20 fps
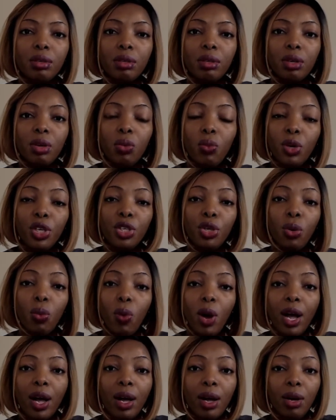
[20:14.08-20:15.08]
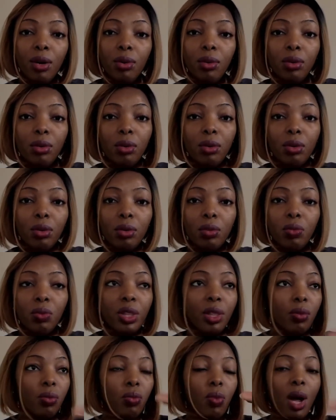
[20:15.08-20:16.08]
with your wow.
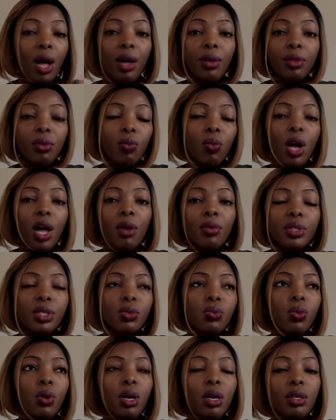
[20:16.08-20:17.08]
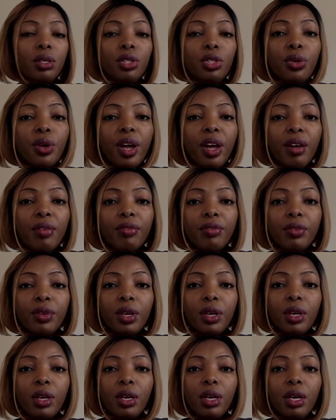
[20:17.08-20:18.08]
With wow, the wow is what you have.
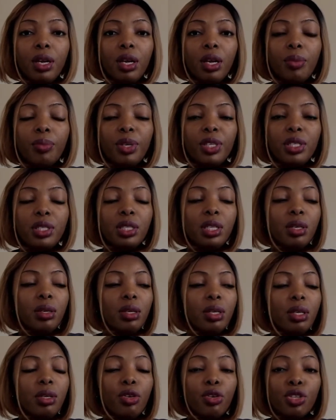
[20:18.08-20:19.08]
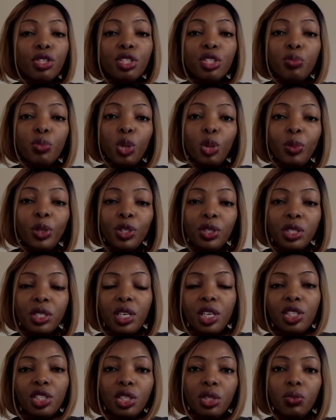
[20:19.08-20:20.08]
It's the nurse's mobile
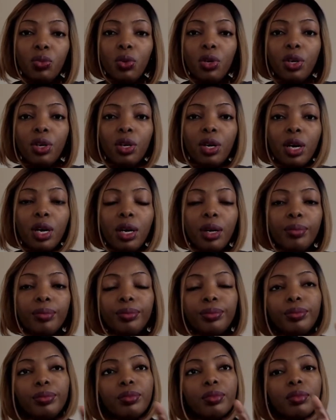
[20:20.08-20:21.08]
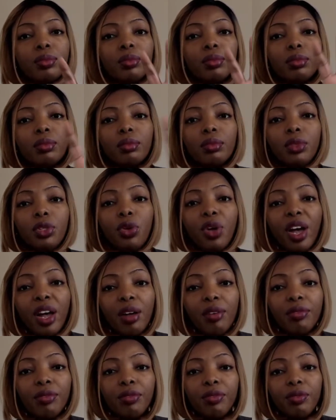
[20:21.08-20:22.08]
station where you
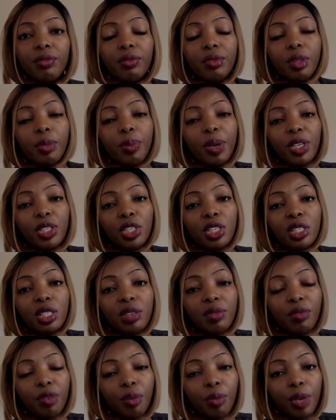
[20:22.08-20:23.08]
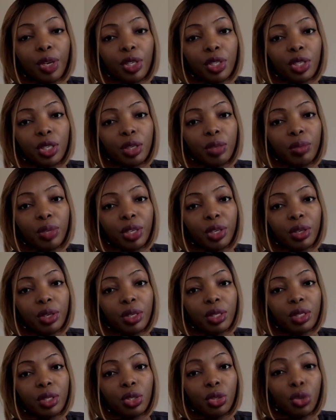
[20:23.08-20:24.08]
have the patient's information,
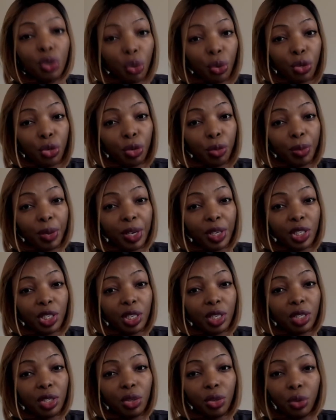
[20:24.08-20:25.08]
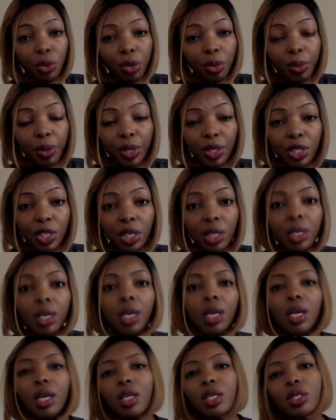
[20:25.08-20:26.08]
because you know your patient, you know the patient.
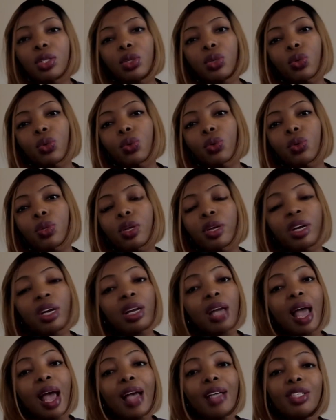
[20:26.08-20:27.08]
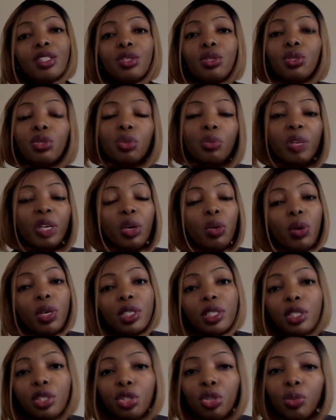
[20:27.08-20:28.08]
So they're gonna ask you so many
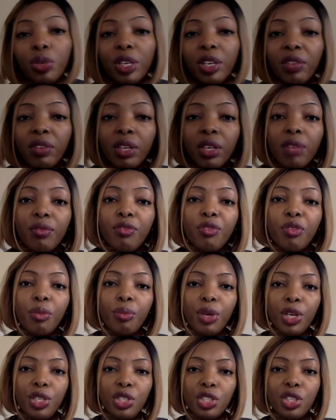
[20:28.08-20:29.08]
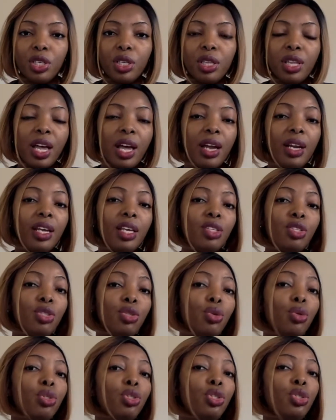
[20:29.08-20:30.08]
questions. You'll be given information. That is
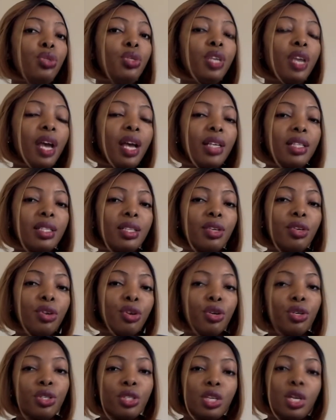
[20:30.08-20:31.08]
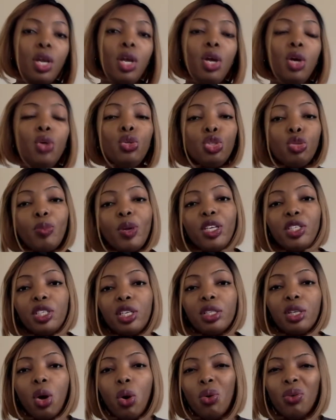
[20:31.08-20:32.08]
your duty as the nurse whose
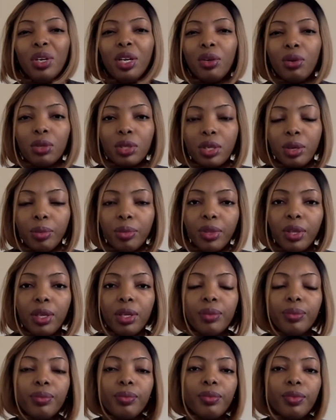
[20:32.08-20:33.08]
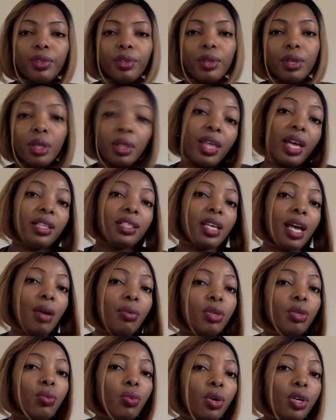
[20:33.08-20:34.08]
patient coded or something. That's how
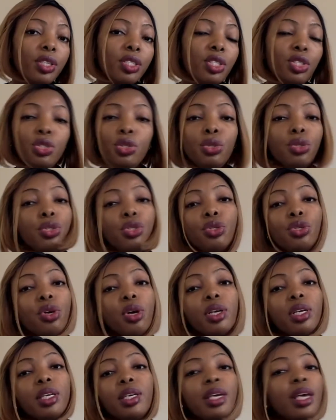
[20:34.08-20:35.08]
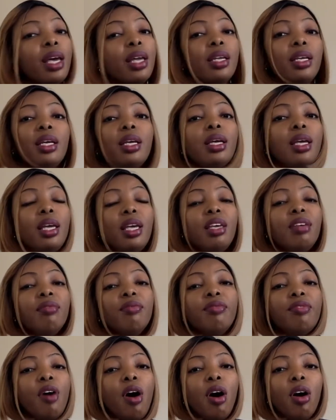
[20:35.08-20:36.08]
it works. You do not get
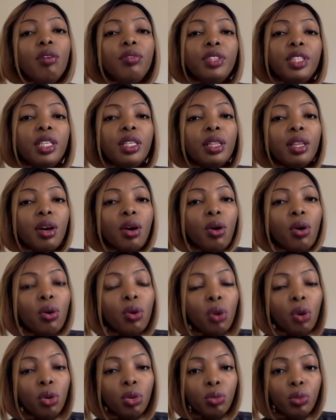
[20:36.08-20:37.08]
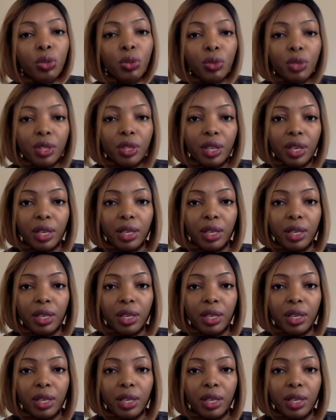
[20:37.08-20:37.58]
involved in the whole code blue thing.